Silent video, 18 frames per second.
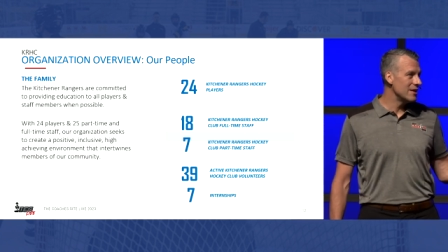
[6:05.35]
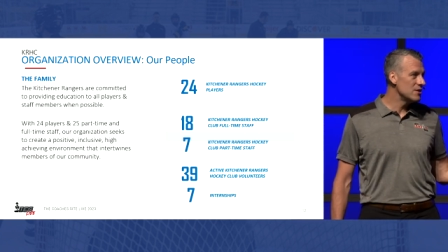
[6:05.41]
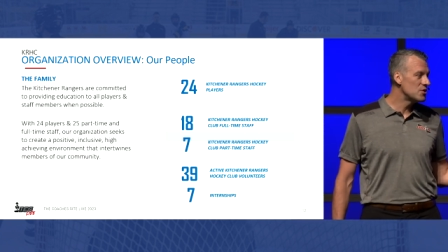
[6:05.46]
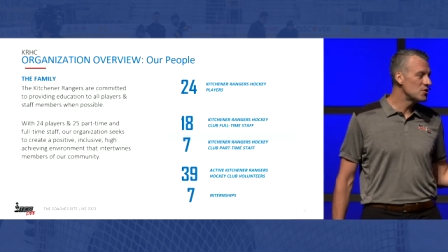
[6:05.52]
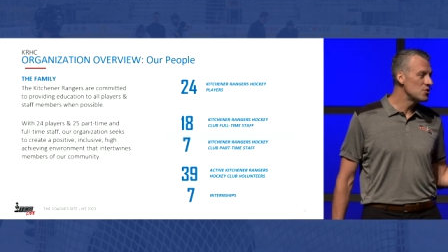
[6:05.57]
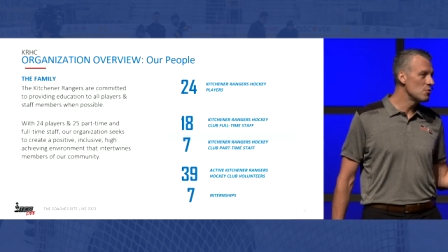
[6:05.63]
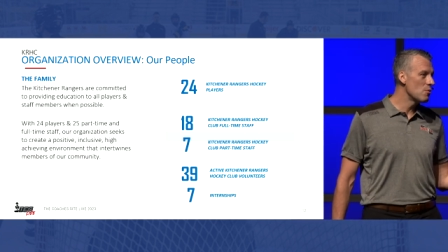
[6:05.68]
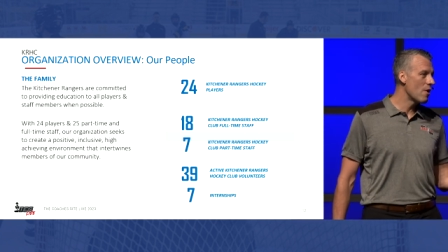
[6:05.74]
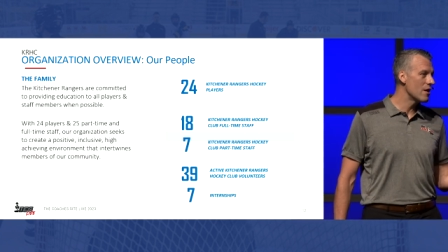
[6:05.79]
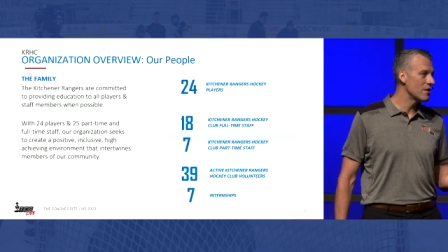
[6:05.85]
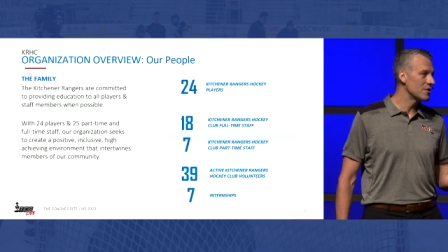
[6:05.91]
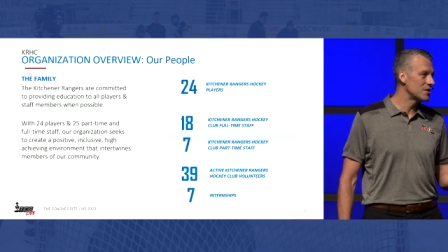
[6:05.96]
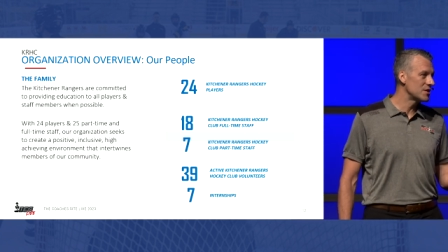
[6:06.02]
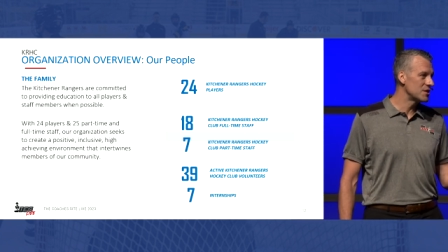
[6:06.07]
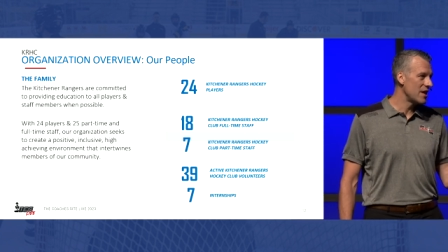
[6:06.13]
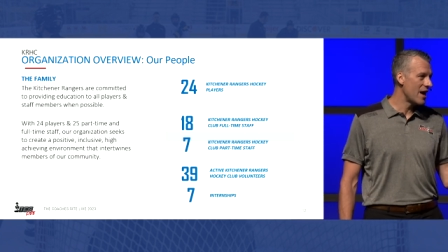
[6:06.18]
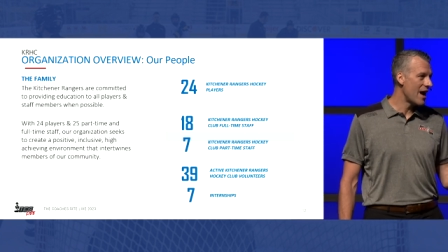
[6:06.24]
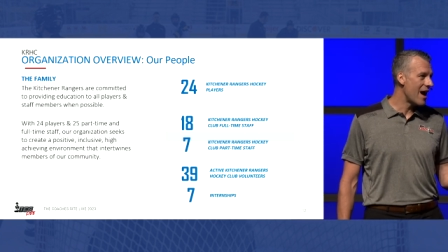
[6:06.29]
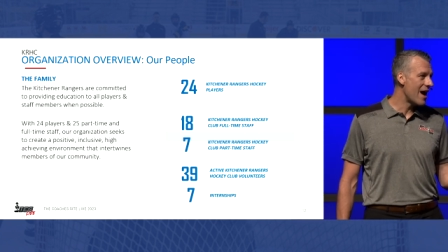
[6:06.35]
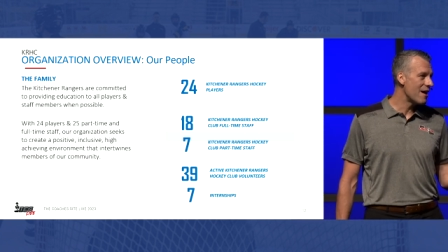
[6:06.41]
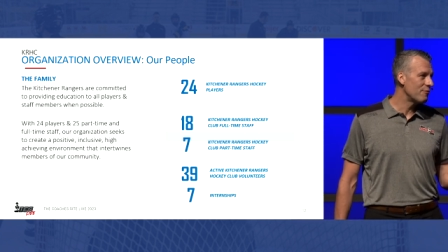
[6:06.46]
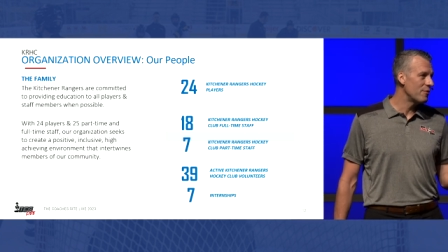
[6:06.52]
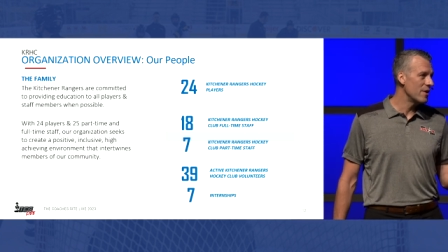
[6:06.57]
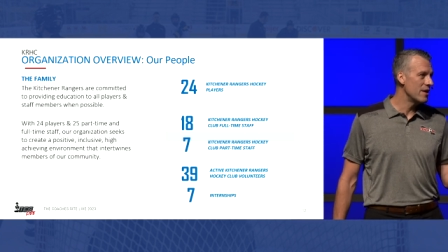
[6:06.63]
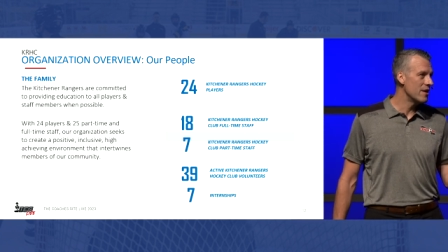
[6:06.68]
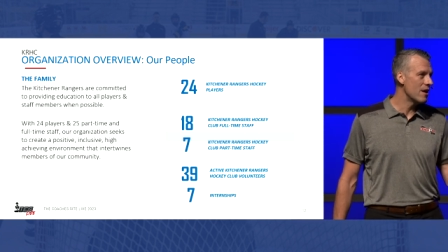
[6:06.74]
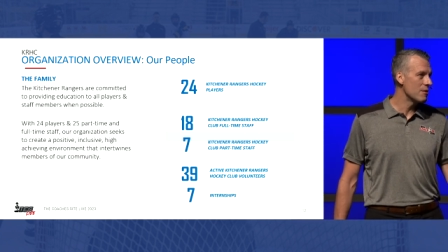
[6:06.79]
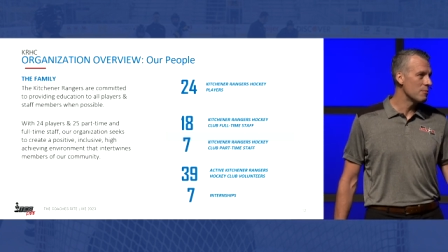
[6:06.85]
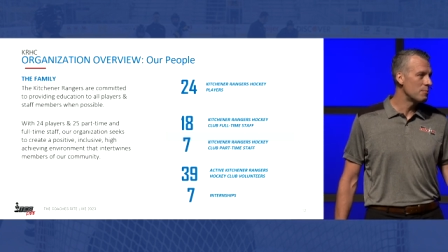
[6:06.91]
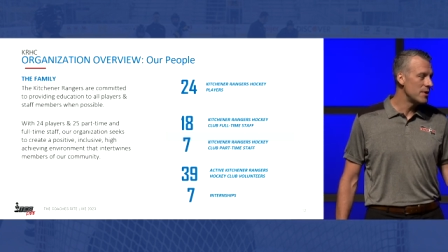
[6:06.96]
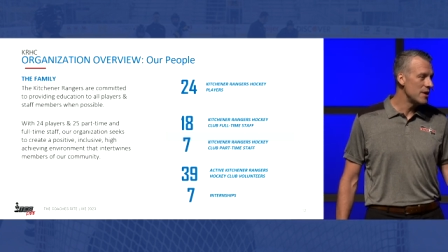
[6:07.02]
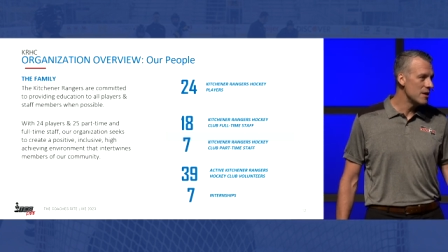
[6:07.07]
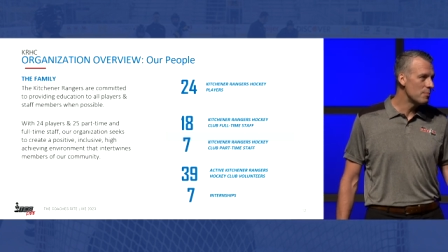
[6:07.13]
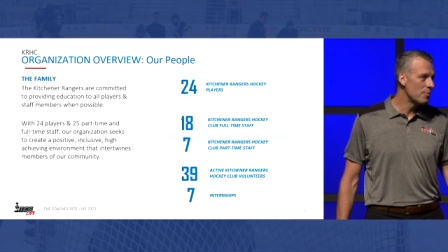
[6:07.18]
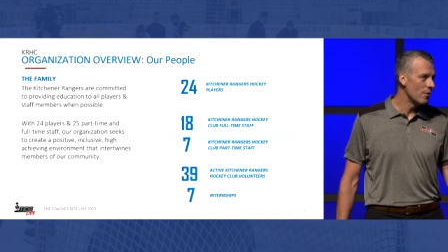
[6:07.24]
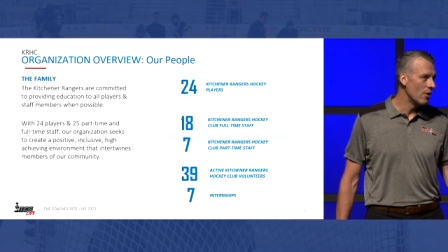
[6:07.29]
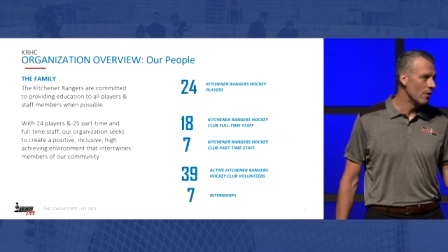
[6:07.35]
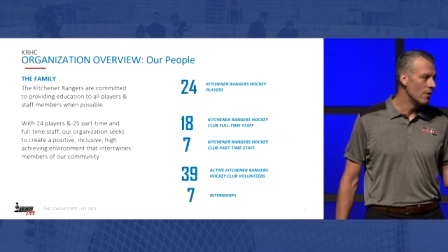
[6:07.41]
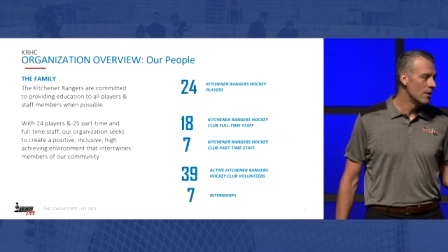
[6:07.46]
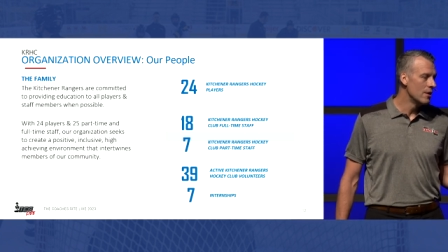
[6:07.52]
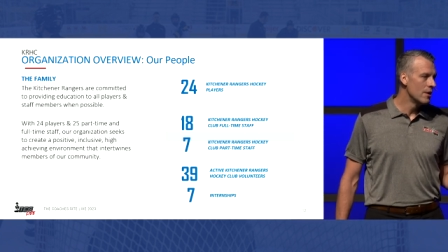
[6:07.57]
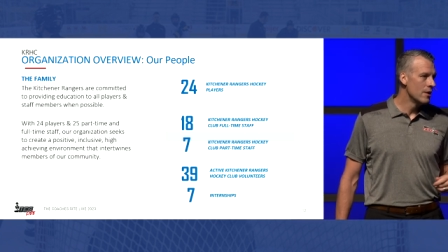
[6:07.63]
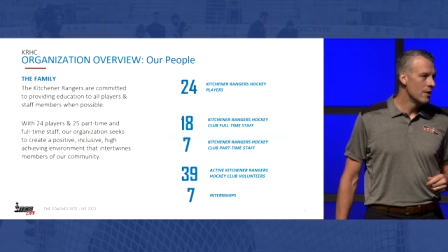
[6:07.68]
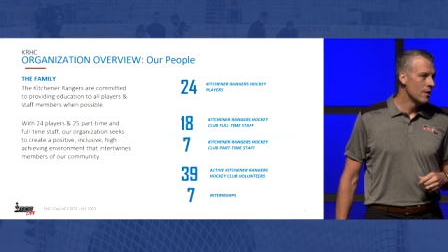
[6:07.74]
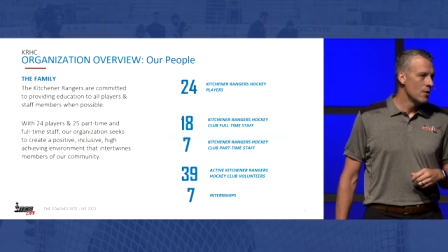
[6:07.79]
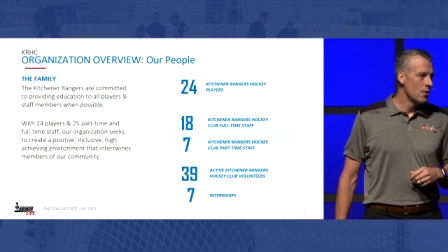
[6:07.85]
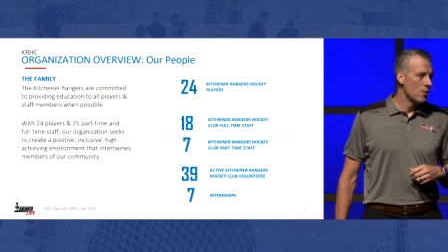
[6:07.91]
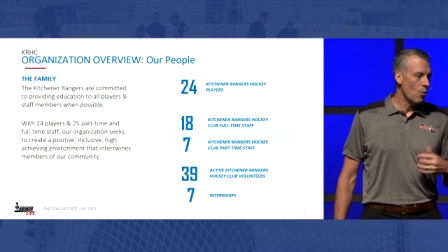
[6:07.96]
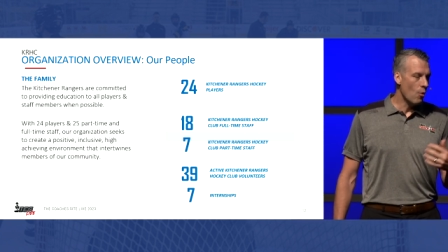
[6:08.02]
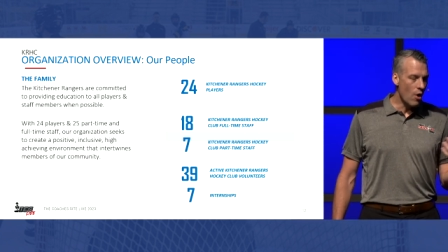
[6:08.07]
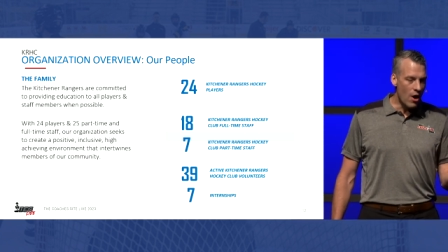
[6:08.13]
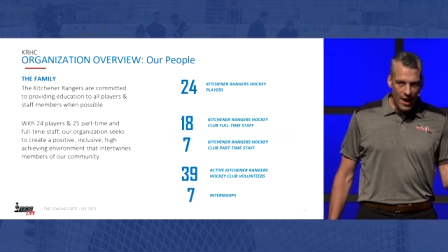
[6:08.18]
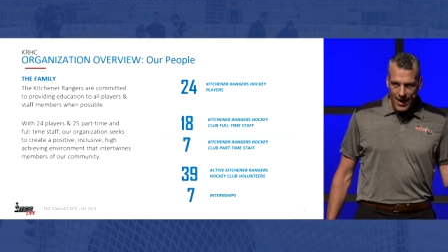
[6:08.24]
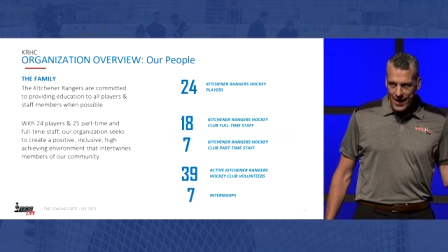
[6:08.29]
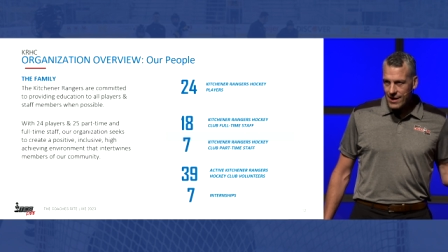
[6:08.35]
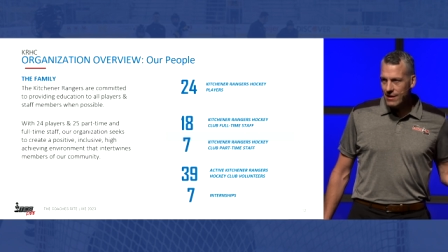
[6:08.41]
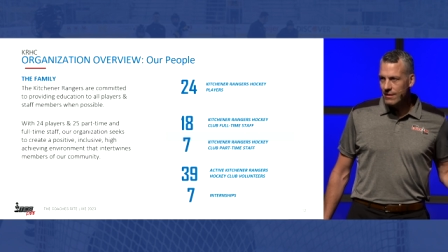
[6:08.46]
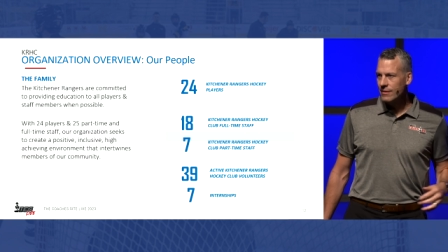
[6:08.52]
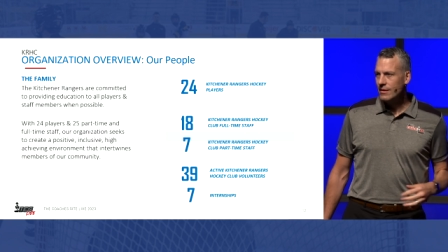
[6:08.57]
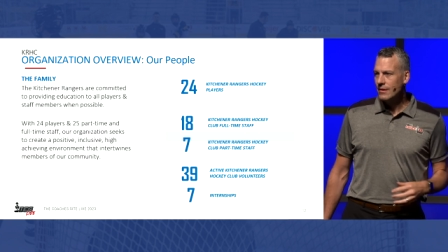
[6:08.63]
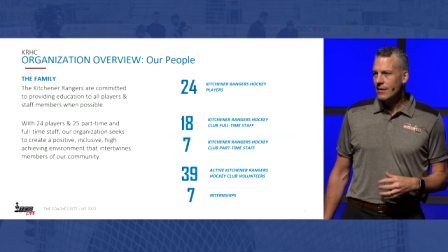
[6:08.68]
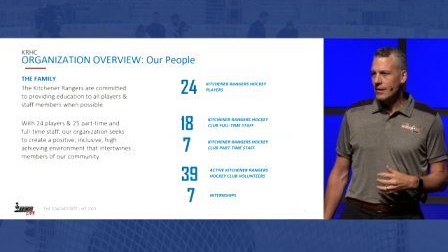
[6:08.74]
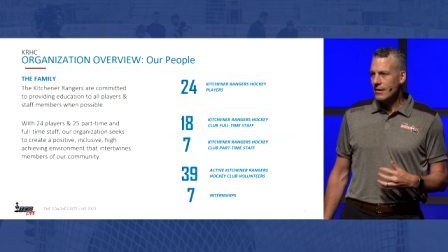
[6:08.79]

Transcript: into our staff and our people. Why?